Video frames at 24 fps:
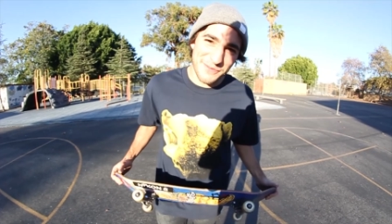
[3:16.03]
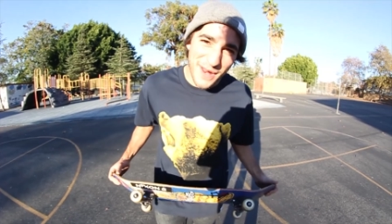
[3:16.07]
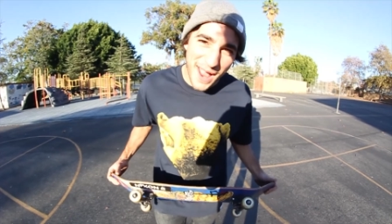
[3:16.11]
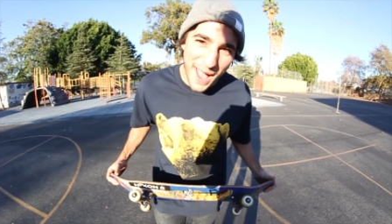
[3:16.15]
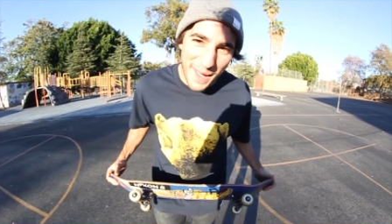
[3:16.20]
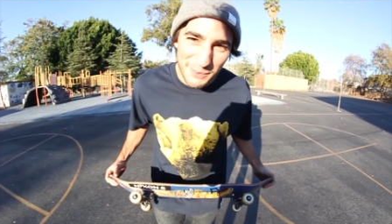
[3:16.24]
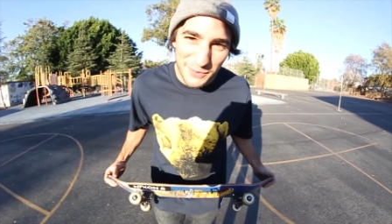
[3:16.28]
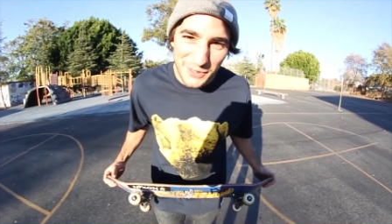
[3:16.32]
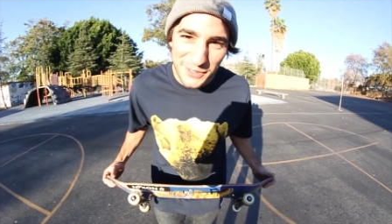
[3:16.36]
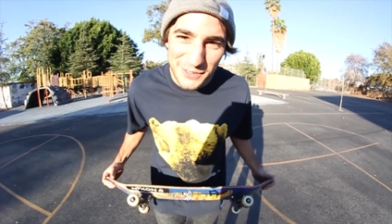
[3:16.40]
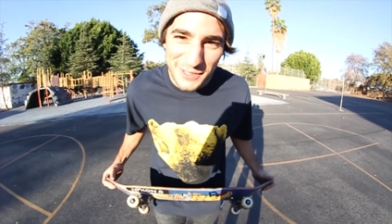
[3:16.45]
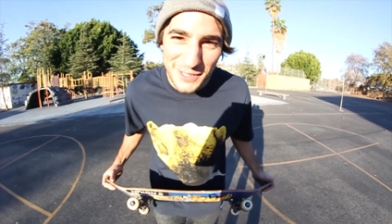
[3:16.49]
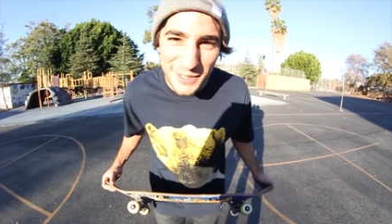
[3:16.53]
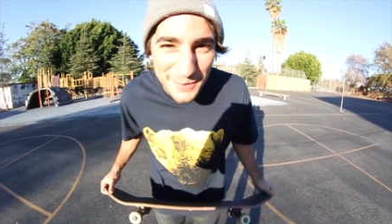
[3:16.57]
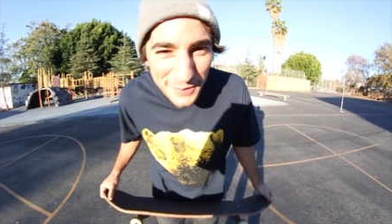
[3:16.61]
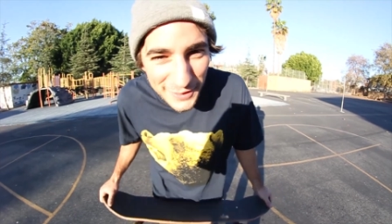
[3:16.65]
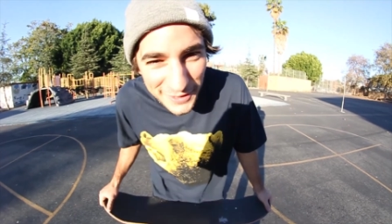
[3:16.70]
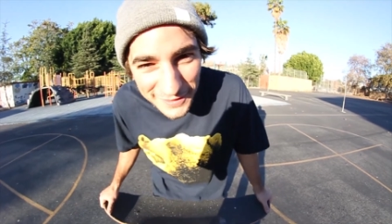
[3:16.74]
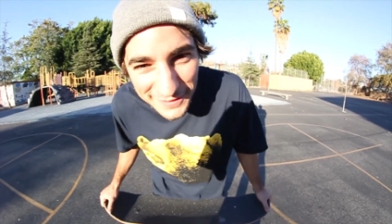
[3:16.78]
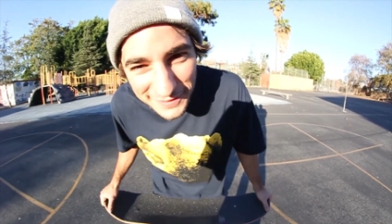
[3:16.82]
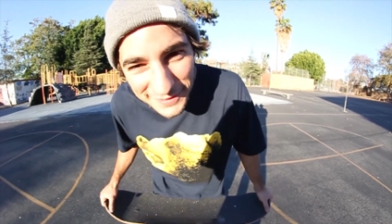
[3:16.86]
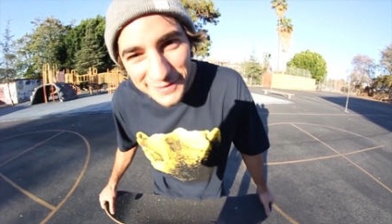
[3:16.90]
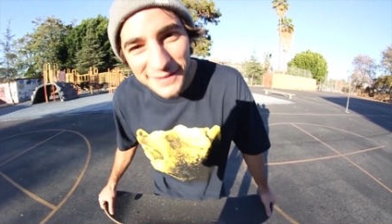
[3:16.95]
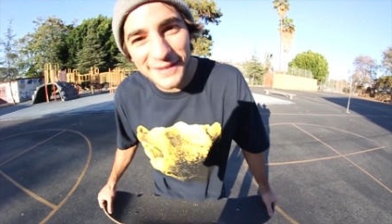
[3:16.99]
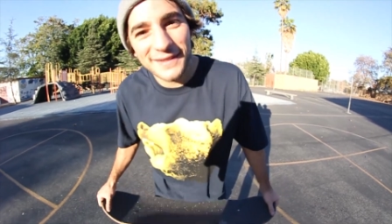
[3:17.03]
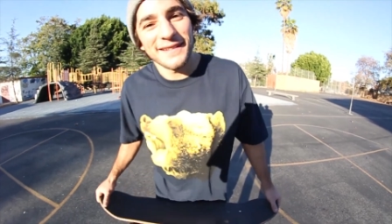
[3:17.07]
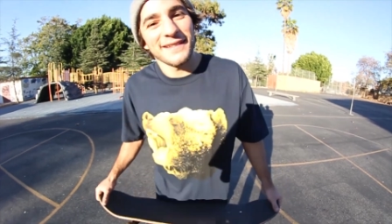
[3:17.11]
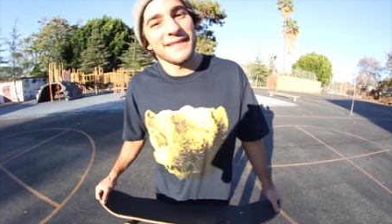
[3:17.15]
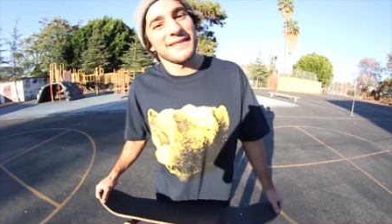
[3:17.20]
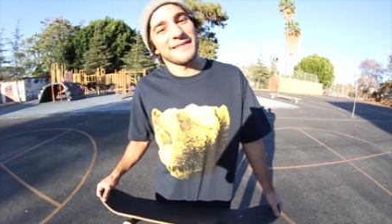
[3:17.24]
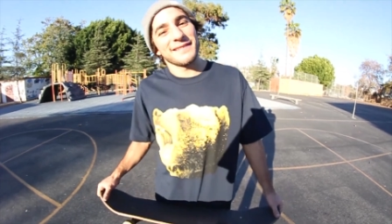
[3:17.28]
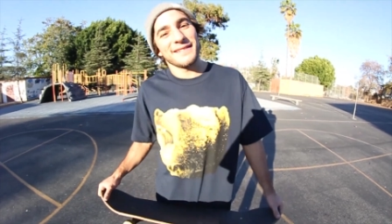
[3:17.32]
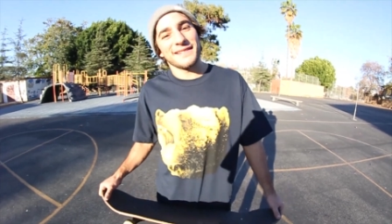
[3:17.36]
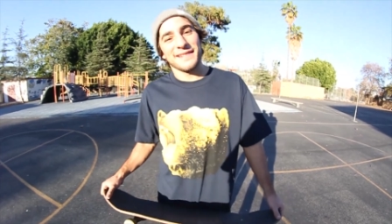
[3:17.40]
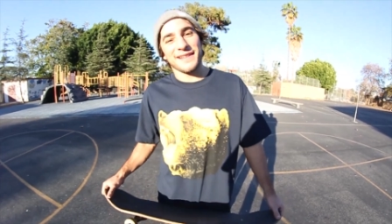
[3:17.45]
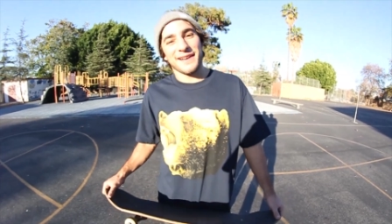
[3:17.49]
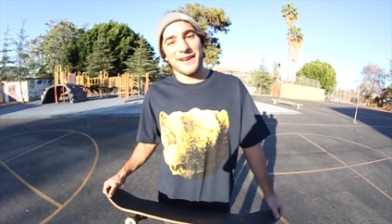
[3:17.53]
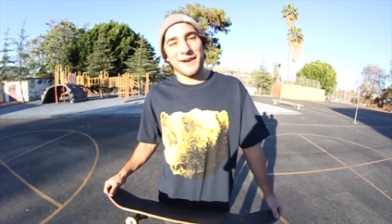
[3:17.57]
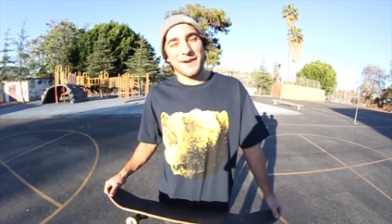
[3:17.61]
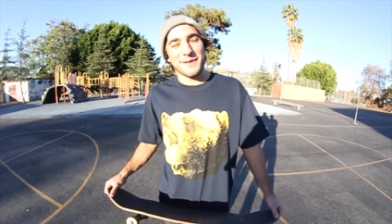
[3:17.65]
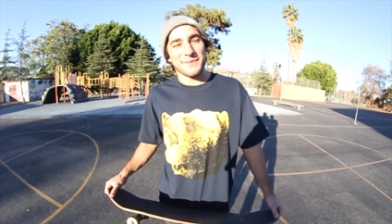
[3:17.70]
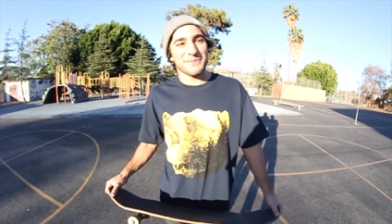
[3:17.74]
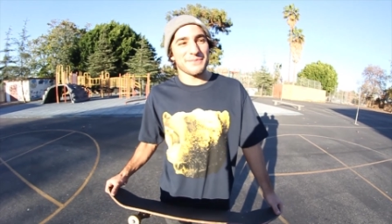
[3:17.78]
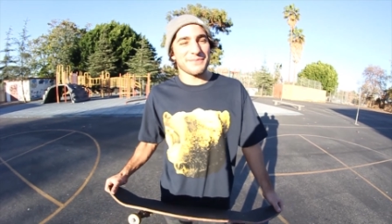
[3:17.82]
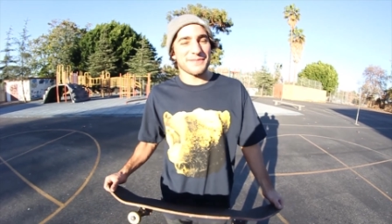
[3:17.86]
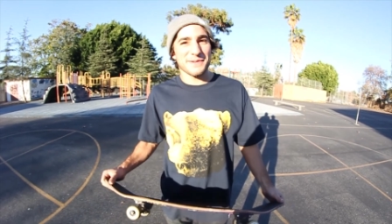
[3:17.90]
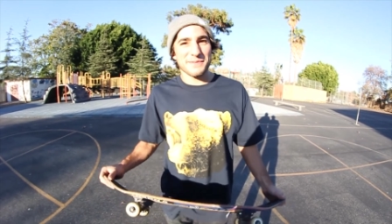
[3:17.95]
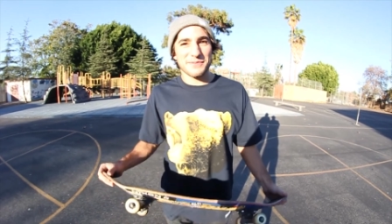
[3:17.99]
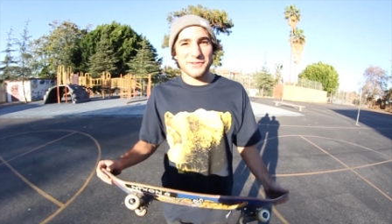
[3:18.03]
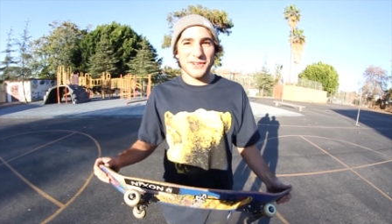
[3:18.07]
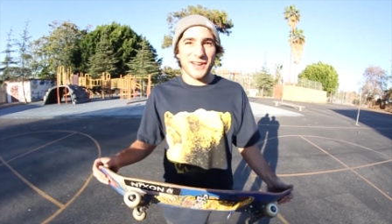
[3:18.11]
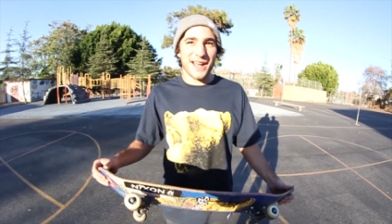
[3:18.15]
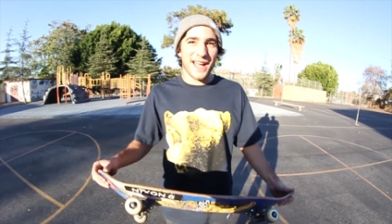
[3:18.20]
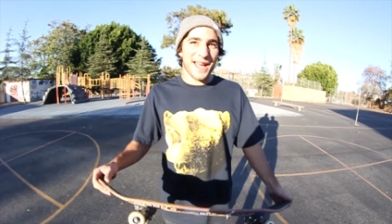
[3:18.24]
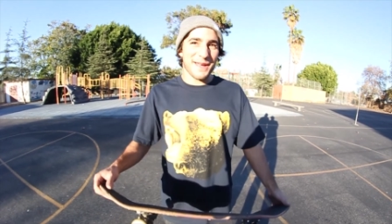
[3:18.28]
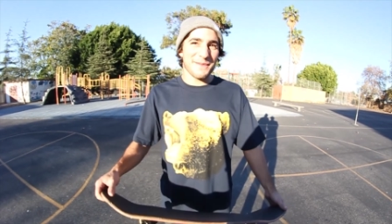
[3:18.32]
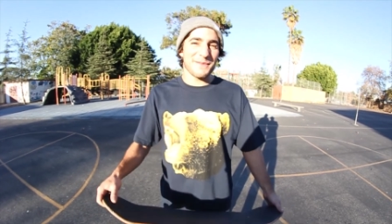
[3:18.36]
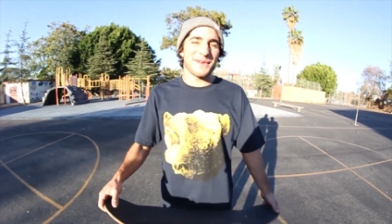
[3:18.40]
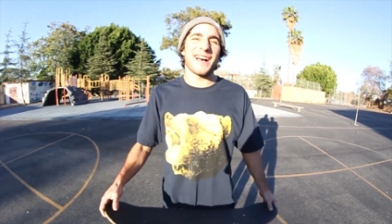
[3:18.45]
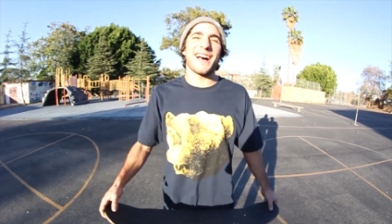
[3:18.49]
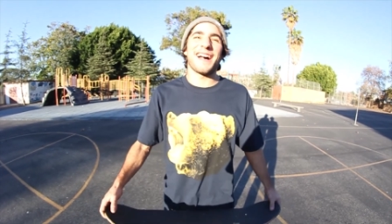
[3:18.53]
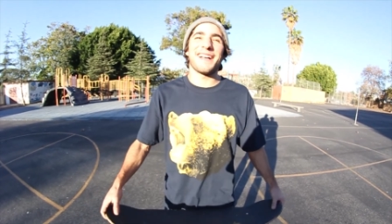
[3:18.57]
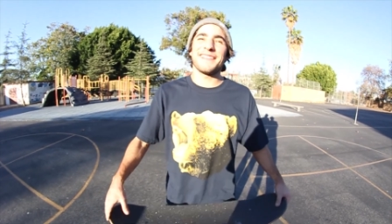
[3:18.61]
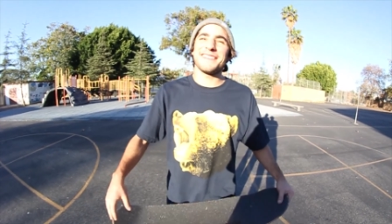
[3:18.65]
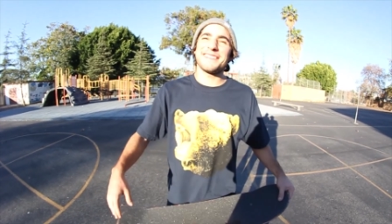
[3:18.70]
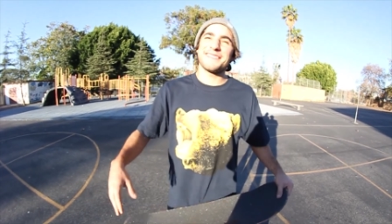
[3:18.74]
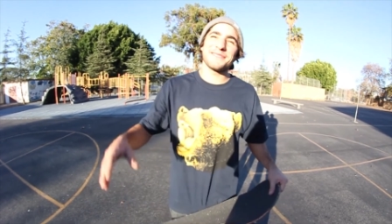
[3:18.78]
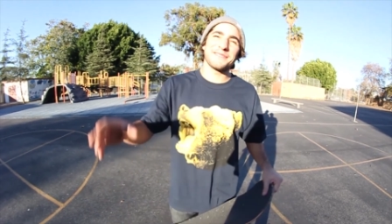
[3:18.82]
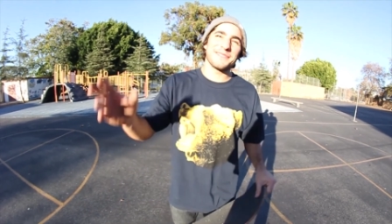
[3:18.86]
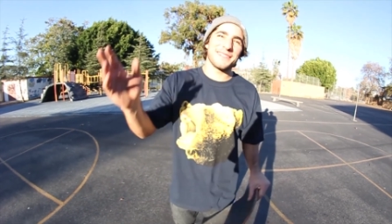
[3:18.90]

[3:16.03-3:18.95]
wrap, YouTubers. Come subscribe. Ah, let's